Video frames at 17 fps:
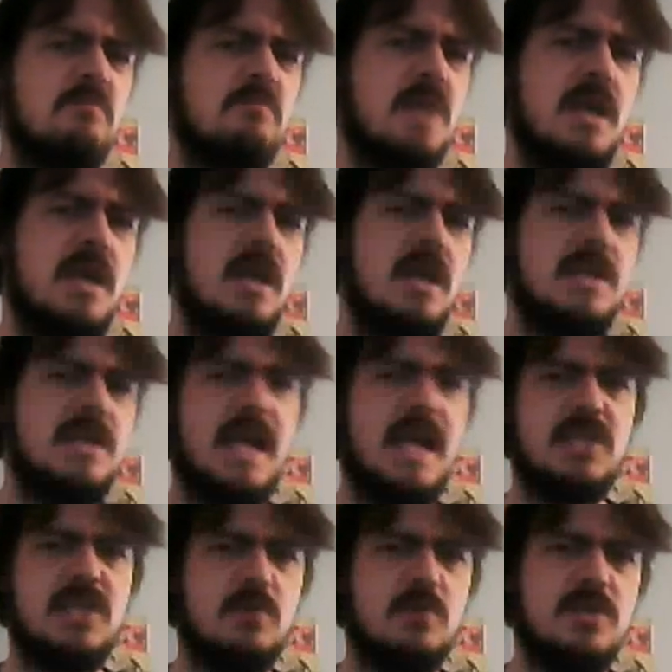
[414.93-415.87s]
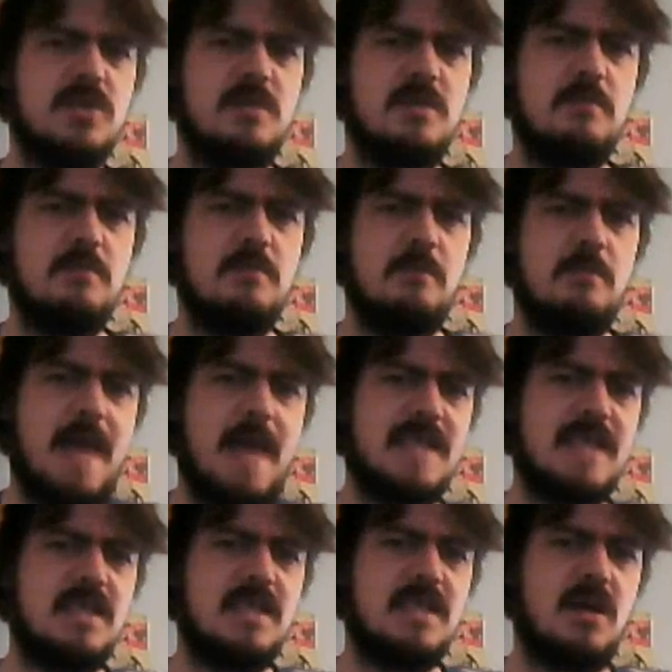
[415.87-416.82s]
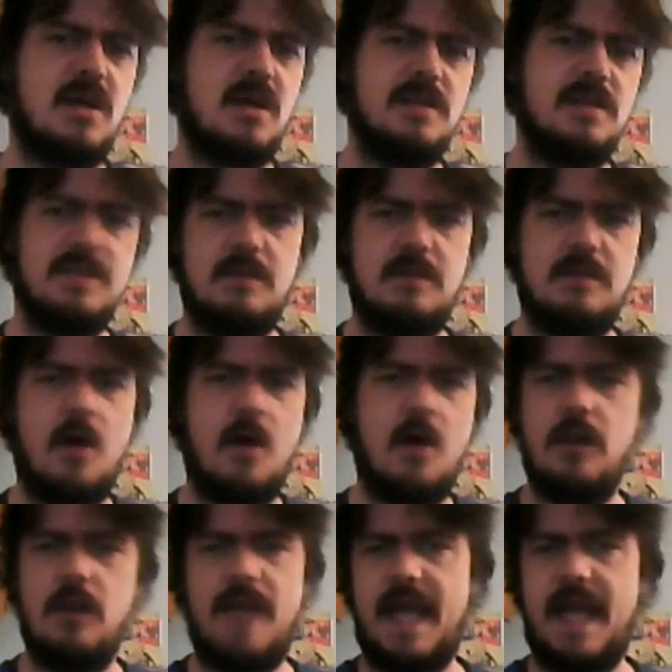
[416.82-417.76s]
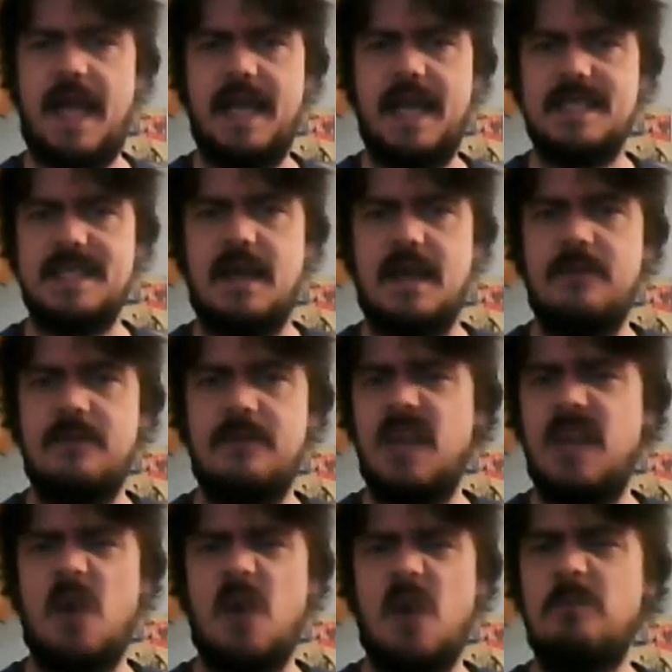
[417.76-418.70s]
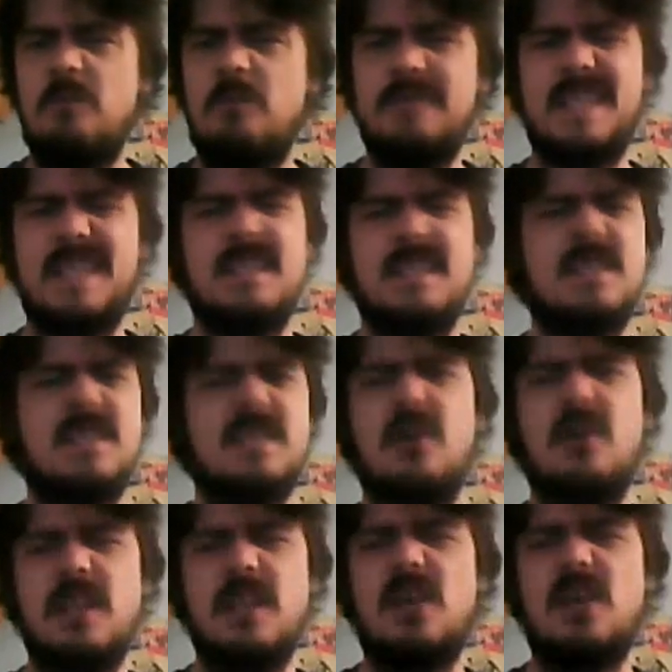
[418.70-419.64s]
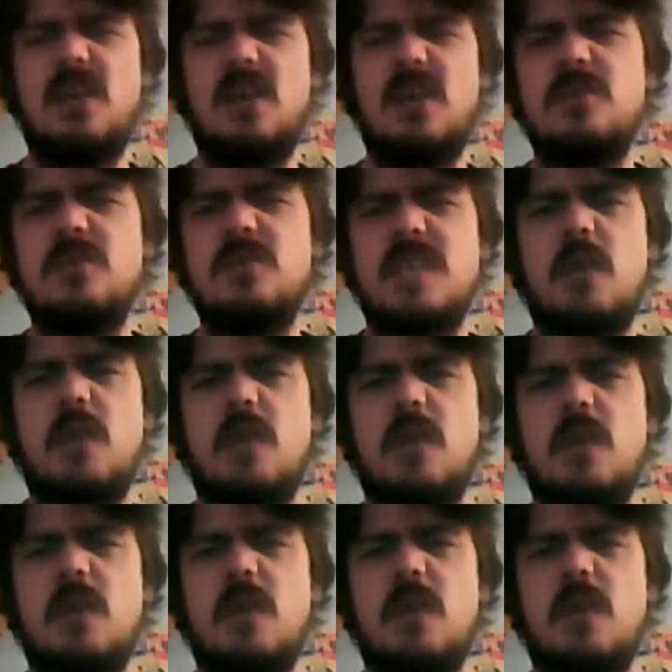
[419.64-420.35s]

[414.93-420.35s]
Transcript: dinosaurs and mastodons and all of that kind of stuff. You know, it's it's our it's our little secret.